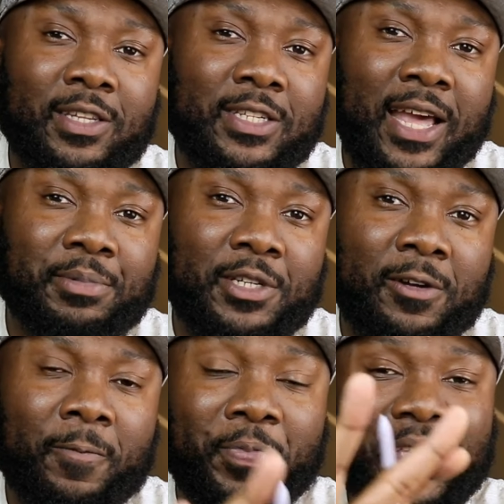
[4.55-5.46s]
the
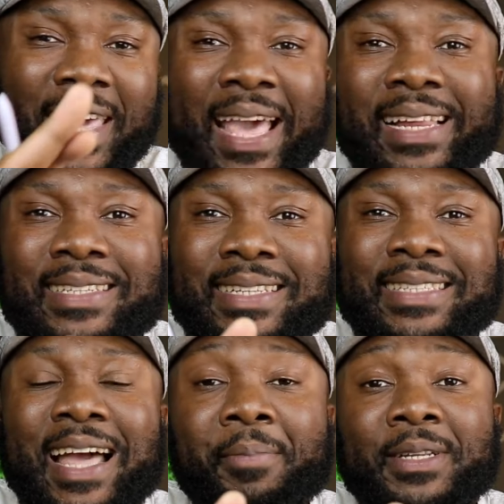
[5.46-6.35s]
Samsung Galaxy
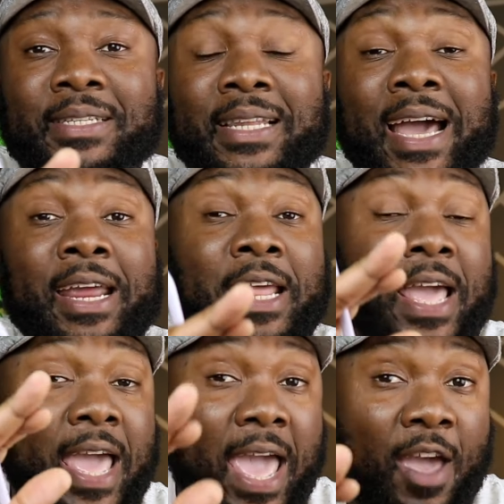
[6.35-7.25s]
Tab S9
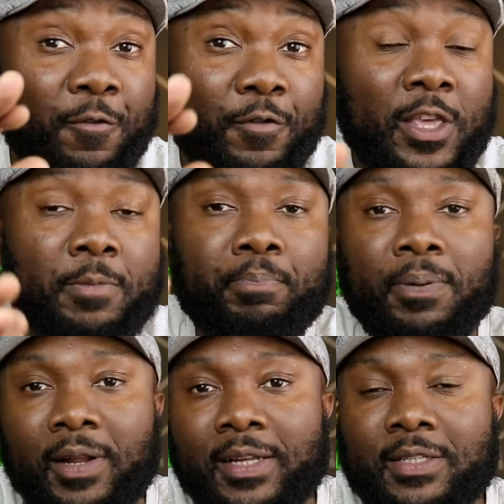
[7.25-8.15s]
FE
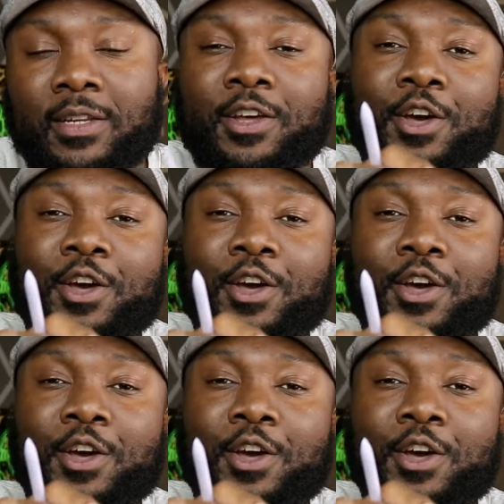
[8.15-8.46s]
Plus